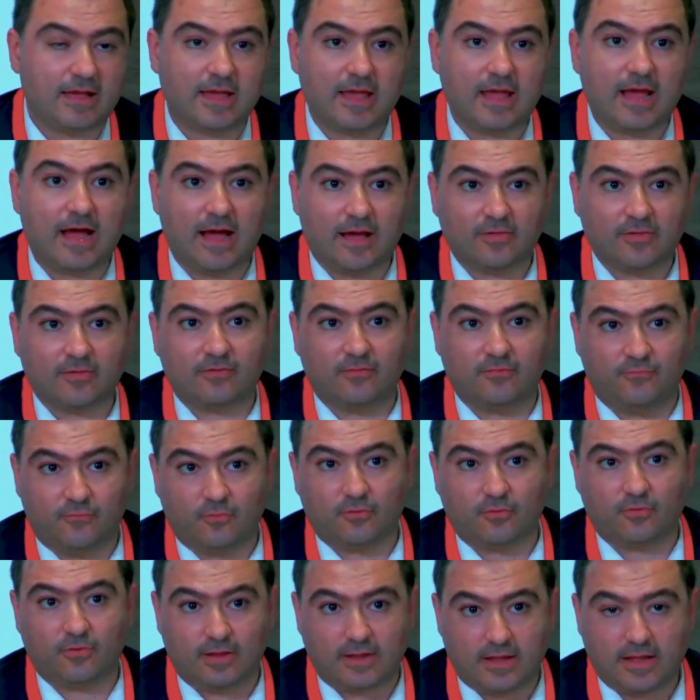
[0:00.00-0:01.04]
ask
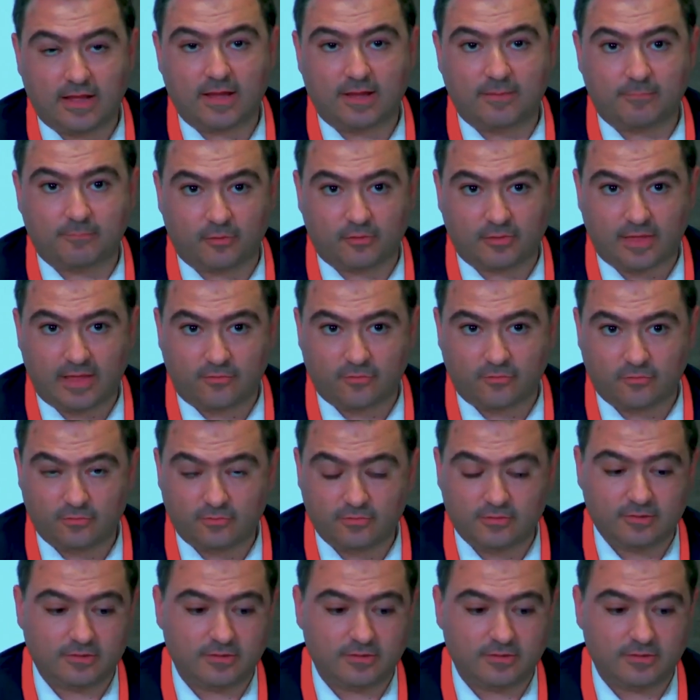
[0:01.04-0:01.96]
for protection.